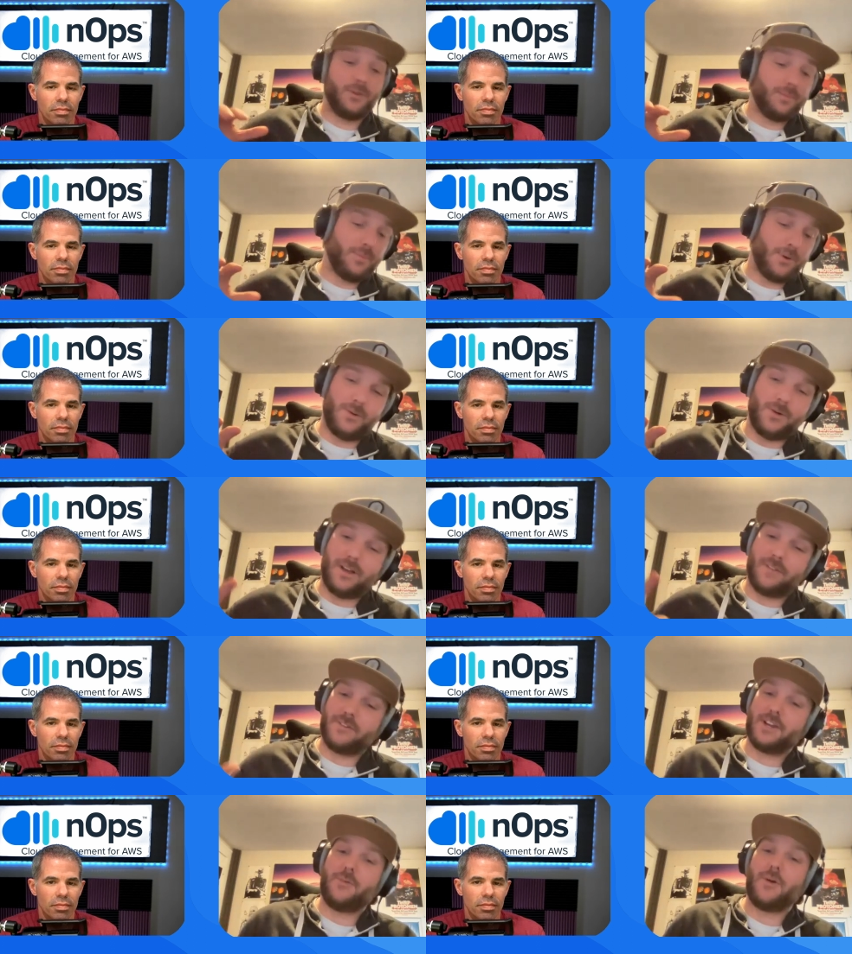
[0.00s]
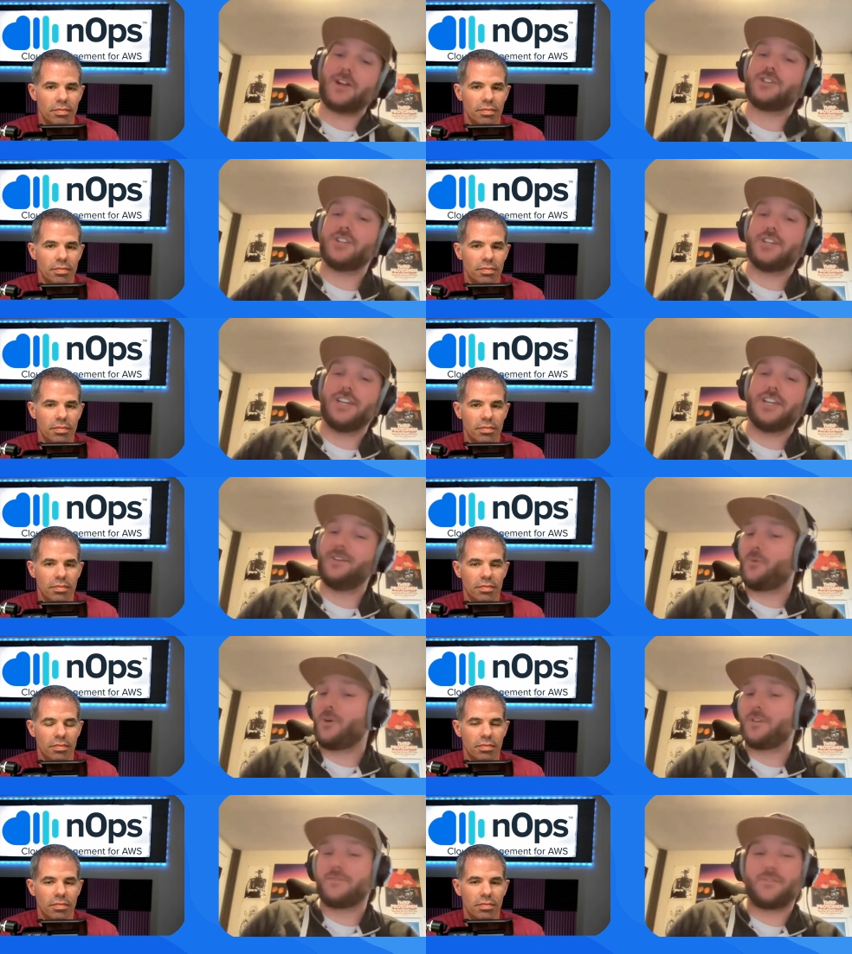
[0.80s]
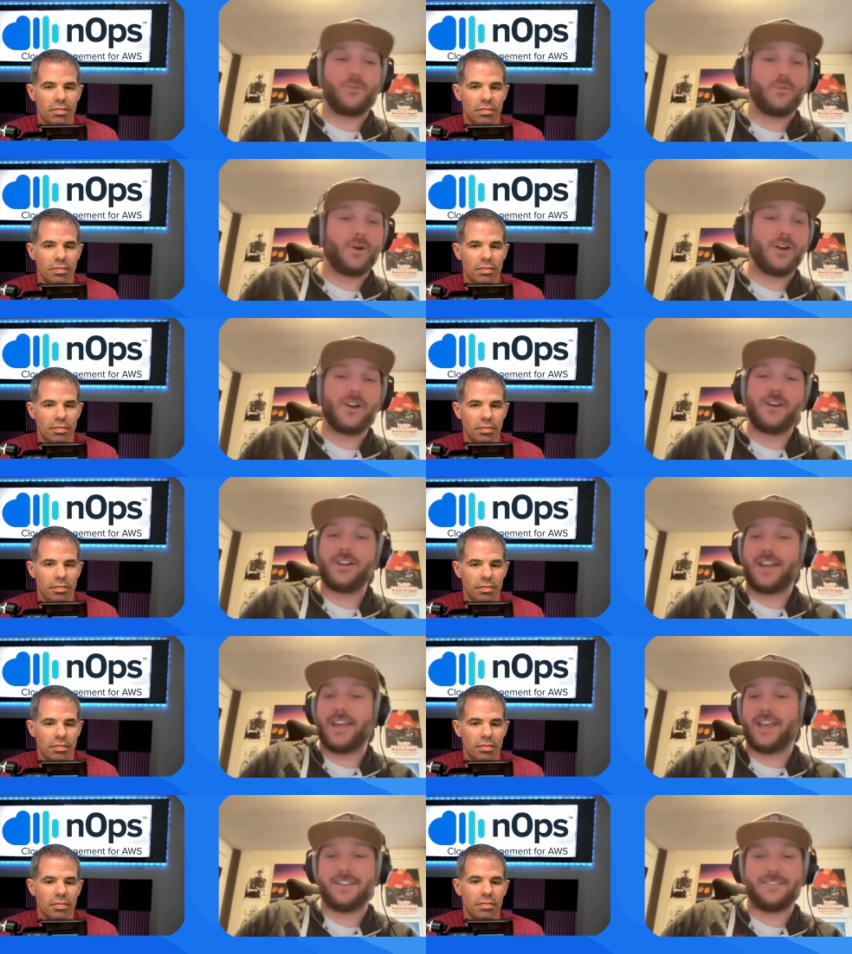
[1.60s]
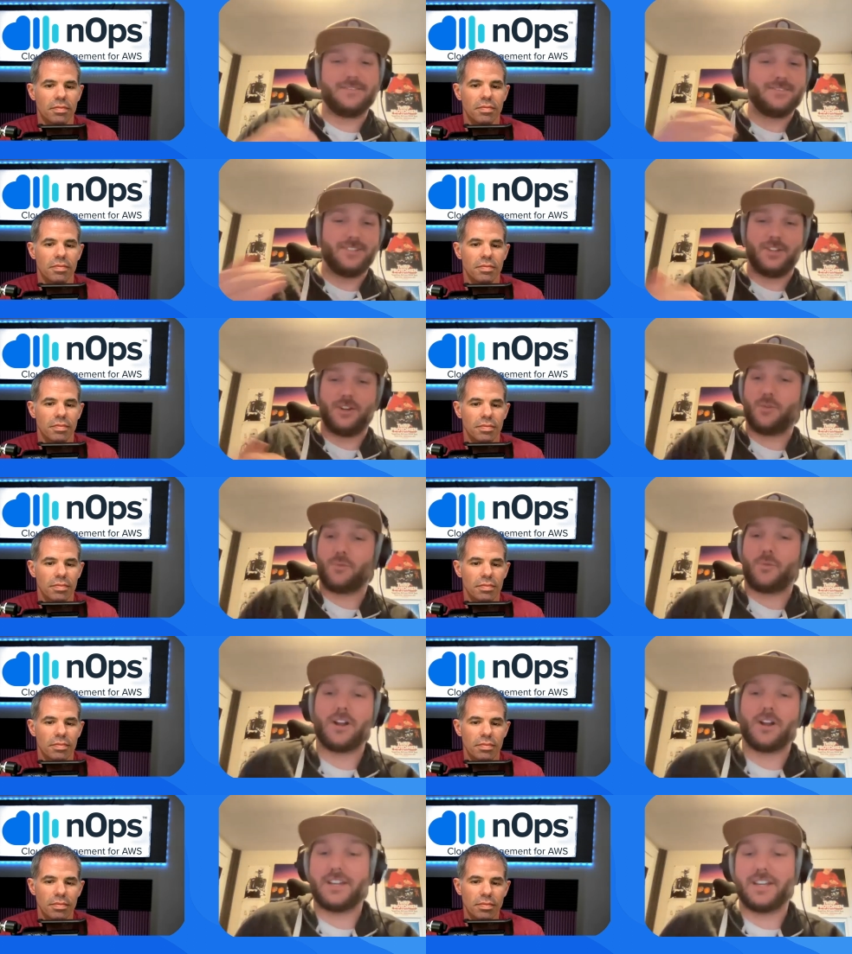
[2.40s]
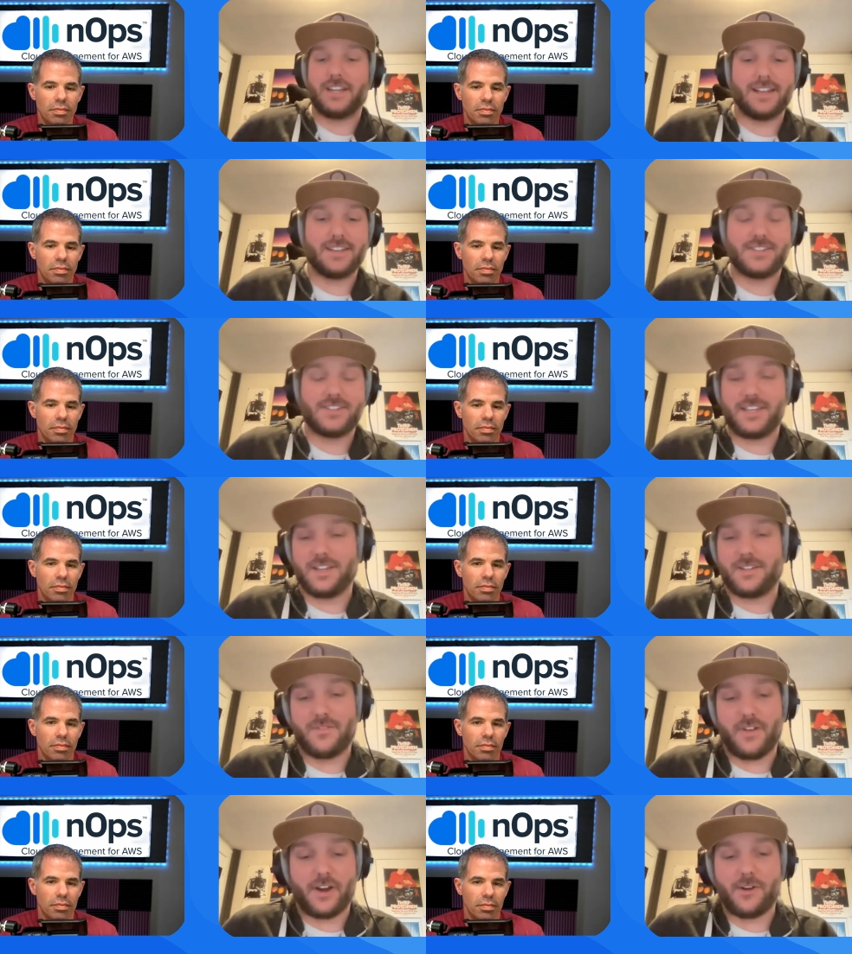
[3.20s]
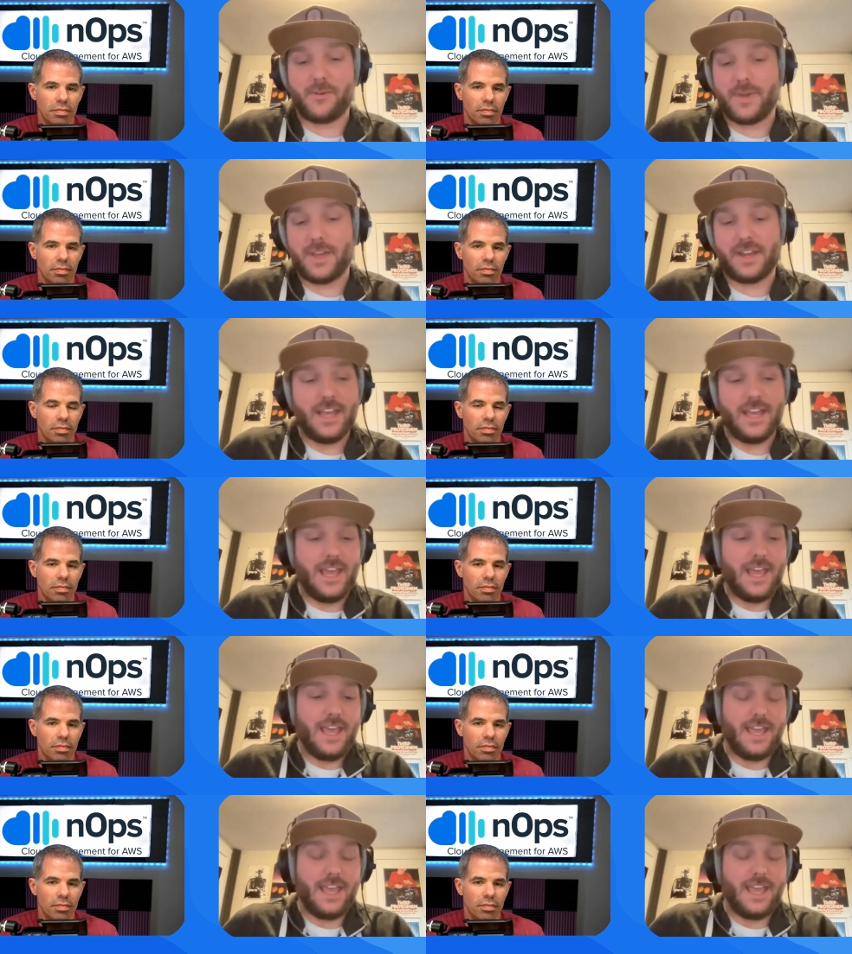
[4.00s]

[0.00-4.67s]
Speaker 1: to pull every question in word for word, and you know run it against the environment.